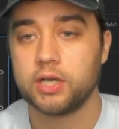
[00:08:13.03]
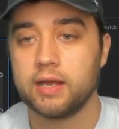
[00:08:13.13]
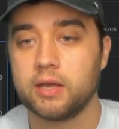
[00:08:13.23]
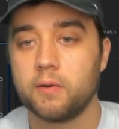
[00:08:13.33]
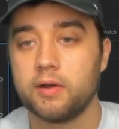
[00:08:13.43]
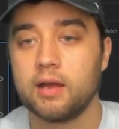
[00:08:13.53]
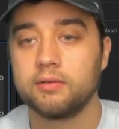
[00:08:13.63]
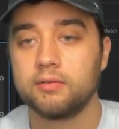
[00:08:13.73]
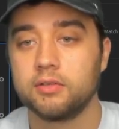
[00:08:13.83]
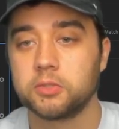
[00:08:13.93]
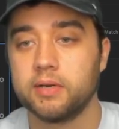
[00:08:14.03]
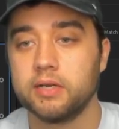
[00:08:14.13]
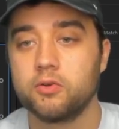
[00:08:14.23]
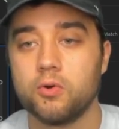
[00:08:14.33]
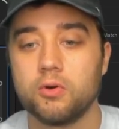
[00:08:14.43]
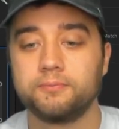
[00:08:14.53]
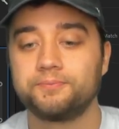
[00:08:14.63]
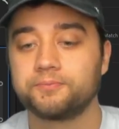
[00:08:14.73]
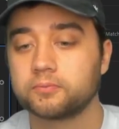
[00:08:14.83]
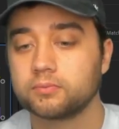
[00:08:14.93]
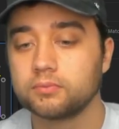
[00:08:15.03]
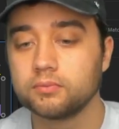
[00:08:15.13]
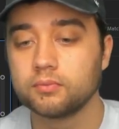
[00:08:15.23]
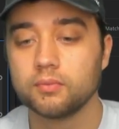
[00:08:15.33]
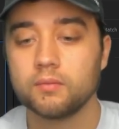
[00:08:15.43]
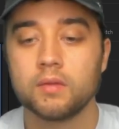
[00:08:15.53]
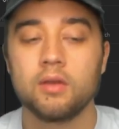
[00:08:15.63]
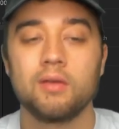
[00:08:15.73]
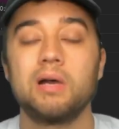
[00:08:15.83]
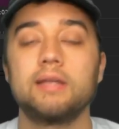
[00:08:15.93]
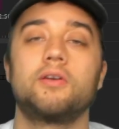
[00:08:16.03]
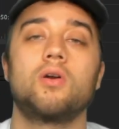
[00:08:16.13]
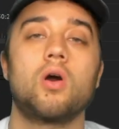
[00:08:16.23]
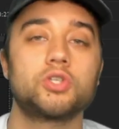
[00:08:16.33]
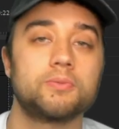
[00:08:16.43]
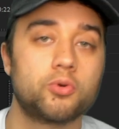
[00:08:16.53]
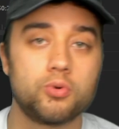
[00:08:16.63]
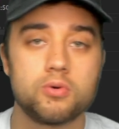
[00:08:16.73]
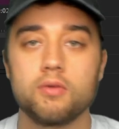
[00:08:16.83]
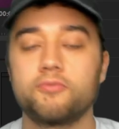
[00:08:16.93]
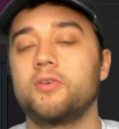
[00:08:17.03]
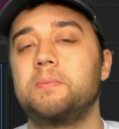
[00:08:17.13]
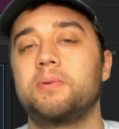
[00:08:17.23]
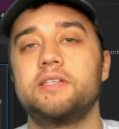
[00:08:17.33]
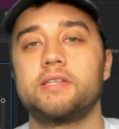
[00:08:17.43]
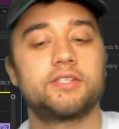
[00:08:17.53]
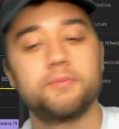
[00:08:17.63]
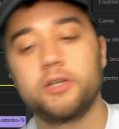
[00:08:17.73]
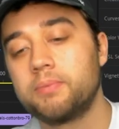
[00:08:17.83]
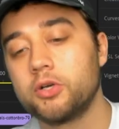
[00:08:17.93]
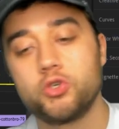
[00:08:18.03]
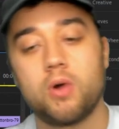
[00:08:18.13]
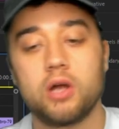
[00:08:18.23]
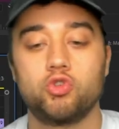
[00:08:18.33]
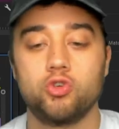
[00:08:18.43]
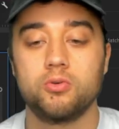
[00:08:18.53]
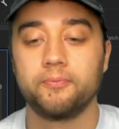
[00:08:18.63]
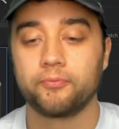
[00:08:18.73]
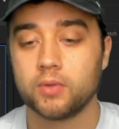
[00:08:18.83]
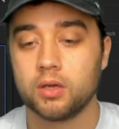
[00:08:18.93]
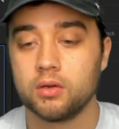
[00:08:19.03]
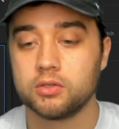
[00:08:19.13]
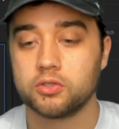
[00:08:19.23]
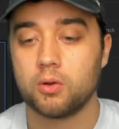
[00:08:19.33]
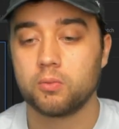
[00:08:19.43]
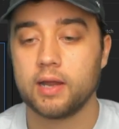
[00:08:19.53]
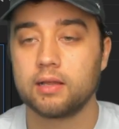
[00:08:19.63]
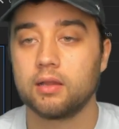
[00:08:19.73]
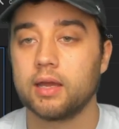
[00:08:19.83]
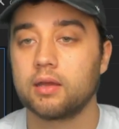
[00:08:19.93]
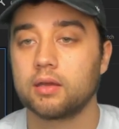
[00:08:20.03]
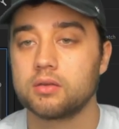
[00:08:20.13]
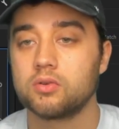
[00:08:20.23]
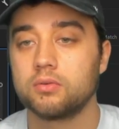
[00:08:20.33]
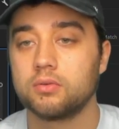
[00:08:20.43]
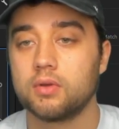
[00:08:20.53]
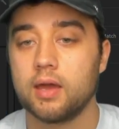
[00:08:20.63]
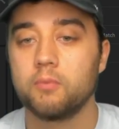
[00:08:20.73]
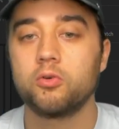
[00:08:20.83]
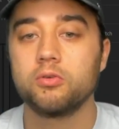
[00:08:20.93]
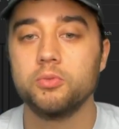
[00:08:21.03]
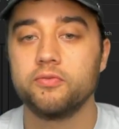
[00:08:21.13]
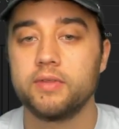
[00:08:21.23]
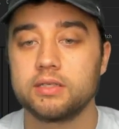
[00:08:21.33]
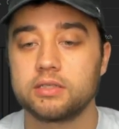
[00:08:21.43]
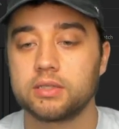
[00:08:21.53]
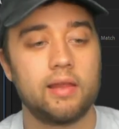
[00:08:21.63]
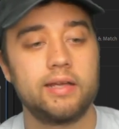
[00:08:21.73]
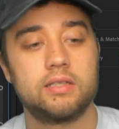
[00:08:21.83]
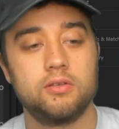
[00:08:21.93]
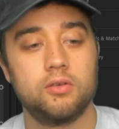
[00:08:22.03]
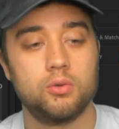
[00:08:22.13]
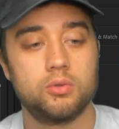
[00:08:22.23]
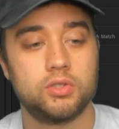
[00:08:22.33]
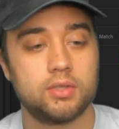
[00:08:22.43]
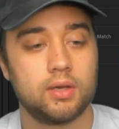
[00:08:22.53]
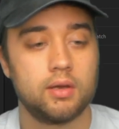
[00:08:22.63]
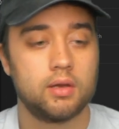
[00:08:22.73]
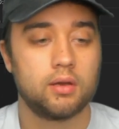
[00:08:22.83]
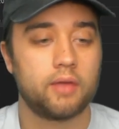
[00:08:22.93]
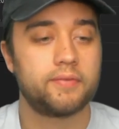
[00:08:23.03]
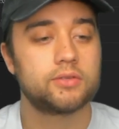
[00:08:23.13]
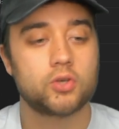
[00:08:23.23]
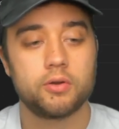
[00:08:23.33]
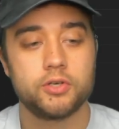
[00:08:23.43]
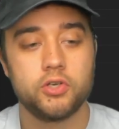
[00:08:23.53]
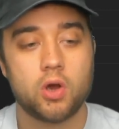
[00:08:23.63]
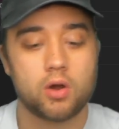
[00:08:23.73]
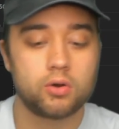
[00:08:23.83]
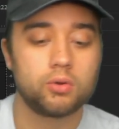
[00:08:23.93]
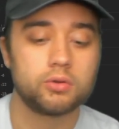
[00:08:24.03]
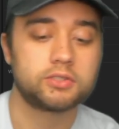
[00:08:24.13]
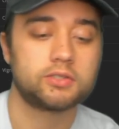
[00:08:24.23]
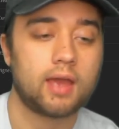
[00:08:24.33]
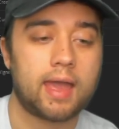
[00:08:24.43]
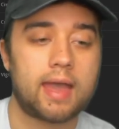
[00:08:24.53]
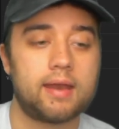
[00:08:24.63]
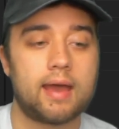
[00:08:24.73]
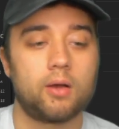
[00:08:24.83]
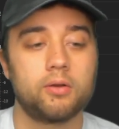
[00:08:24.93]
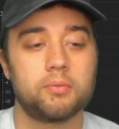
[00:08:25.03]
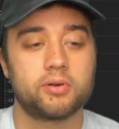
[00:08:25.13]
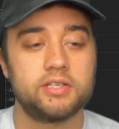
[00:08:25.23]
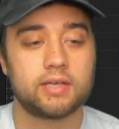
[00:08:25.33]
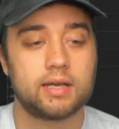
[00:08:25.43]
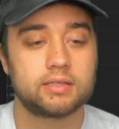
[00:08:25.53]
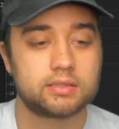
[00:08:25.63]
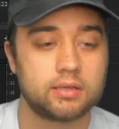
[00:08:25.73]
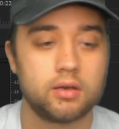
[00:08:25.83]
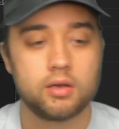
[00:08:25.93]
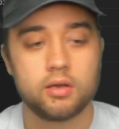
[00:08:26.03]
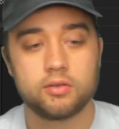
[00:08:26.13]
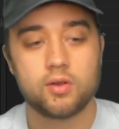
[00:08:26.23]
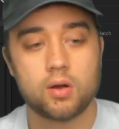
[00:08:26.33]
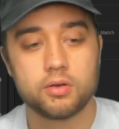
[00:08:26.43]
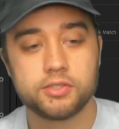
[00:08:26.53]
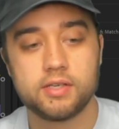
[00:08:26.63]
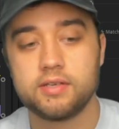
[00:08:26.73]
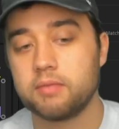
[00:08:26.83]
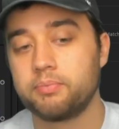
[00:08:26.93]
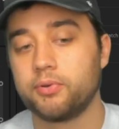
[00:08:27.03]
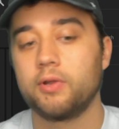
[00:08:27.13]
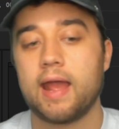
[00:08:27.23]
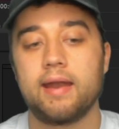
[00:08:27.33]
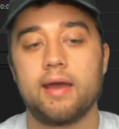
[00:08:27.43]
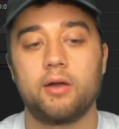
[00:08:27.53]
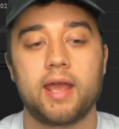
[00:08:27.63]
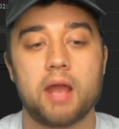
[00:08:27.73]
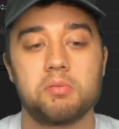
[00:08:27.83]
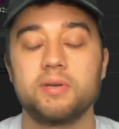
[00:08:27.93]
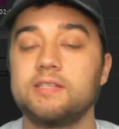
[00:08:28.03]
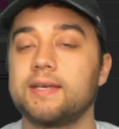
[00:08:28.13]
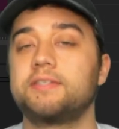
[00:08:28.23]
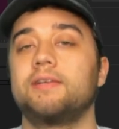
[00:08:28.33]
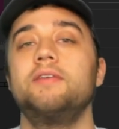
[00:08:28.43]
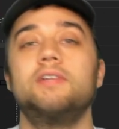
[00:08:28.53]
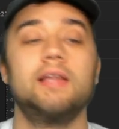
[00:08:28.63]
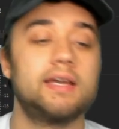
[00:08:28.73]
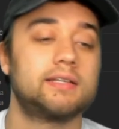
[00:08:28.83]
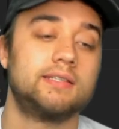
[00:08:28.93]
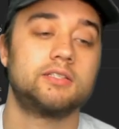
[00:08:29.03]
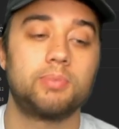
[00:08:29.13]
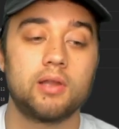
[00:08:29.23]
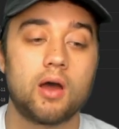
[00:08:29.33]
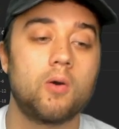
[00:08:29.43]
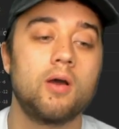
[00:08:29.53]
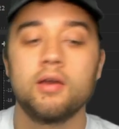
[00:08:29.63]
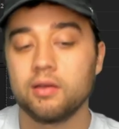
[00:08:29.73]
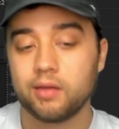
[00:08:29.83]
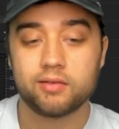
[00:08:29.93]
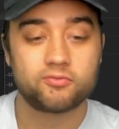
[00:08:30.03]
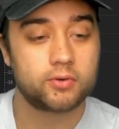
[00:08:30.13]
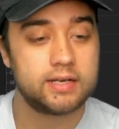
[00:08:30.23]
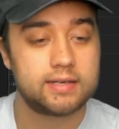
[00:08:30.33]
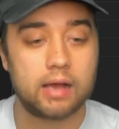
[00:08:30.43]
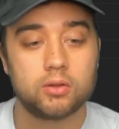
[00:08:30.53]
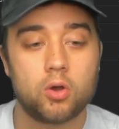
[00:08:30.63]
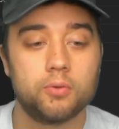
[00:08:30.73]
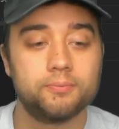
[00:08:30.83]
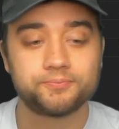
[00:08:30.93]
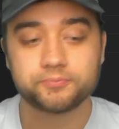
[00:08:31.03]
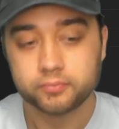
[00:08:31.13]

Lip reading: shake going on, looks pretty cool. But there are some cool free presets I'm going to put you onto. So I'll right click and we'll remove this. I like to use, I think it's called Jarl's handheld presets. Jarl's Deadpool handheld camera presets. I'll leave a link to this below. Again, free download.